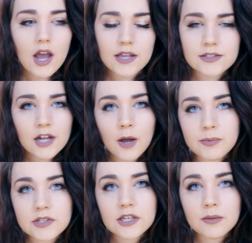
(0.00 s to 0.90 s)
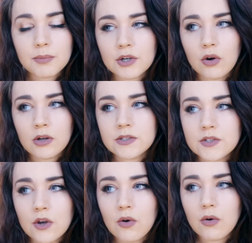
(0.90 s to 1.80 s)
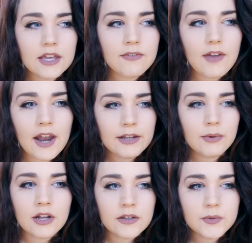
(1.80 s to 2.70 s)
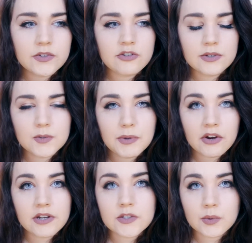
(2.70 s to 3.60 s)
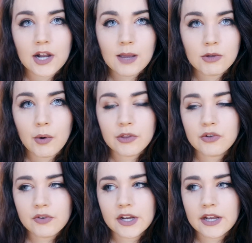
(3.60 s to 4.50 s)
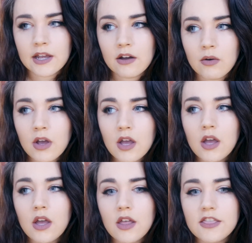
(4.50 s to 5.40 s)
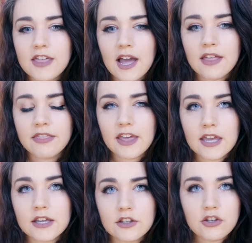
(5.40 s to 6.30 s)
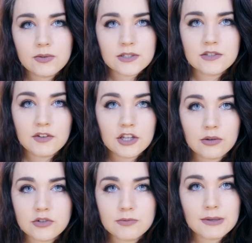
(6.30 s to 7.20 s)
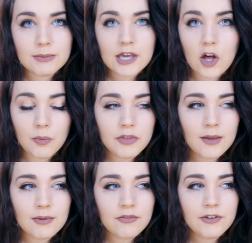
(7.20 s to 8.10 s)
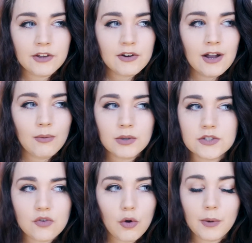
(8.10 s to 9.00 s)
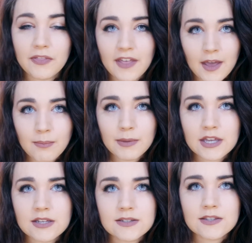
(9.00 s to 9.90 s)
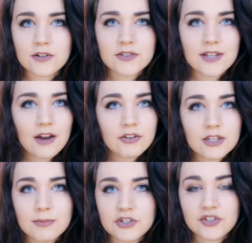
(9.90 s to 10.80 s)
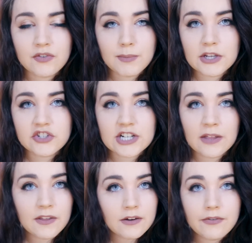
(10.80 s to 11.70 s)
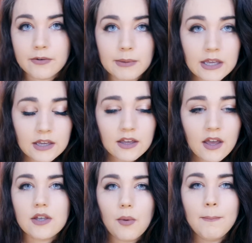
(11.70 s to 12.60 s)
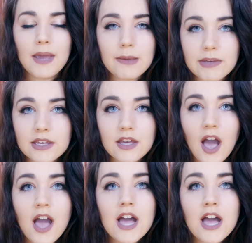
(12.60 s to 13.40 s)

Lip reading: as an update, but also if anyone else was to experience what I'm going through right now, that they can use this video to maybe help them and figure out what's wrong with them, because there's not really much information out there for me. Maybe